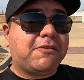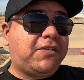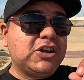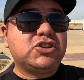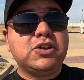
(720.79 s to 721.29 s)
a
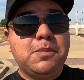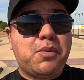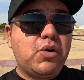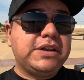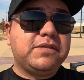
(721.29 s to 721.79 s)
functional
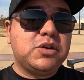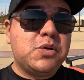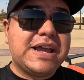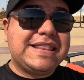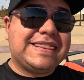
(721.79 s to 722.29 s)
point of
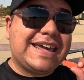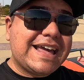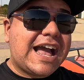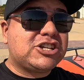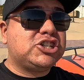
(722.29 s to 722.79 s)
view, they
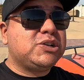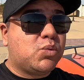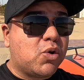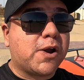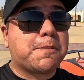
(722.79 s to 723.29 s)
actually
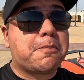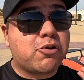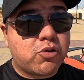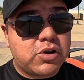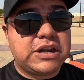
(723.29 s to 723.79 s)
work
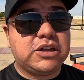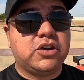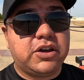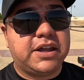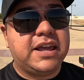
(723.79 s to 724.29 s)
pretty
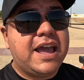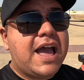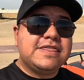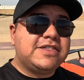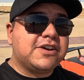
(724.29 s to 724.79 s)
good.
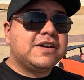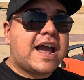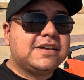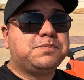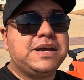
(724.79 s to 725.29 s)
There
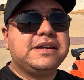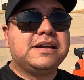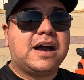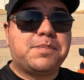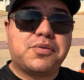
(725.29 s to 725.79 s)
has been
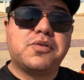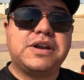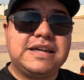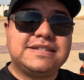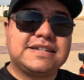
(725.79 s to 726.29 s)
a
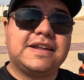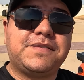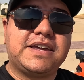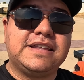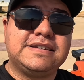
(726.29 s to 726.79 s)
pretty
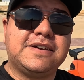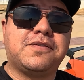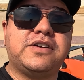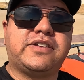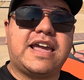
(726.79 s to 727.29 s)
significant
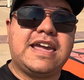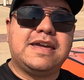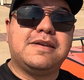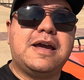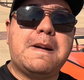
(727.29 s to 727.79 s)
difference
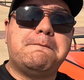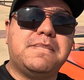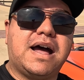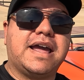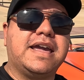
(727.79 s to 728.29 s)
in
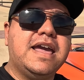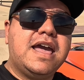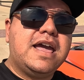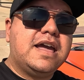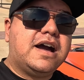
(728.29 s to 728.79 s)
my
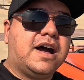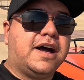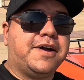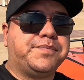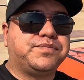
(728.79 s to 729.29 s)

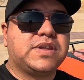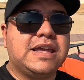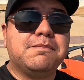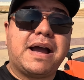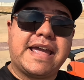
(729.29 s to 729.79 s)

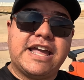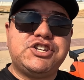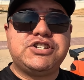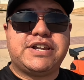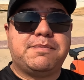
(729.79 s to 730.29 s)

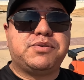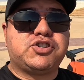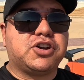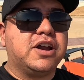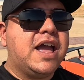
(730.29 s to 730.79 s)
engine
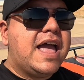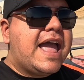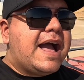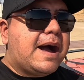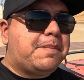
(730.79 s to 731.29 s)
temperature,
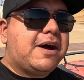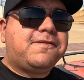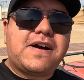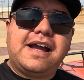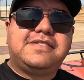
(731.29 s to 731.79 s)
about
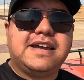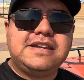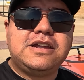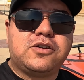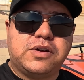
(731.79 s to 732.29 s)

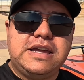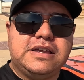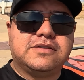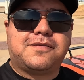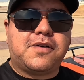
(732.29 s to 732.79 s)
5-10
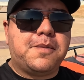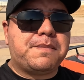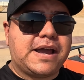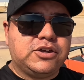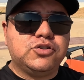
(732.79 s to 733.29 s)
degrees from
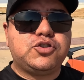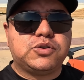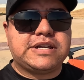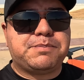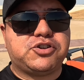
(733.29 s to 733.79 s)
my
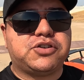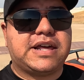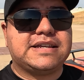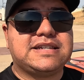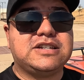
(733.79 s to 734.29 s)
usual temperature
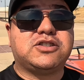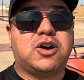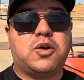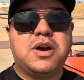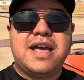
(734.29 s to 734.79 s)
that I see. So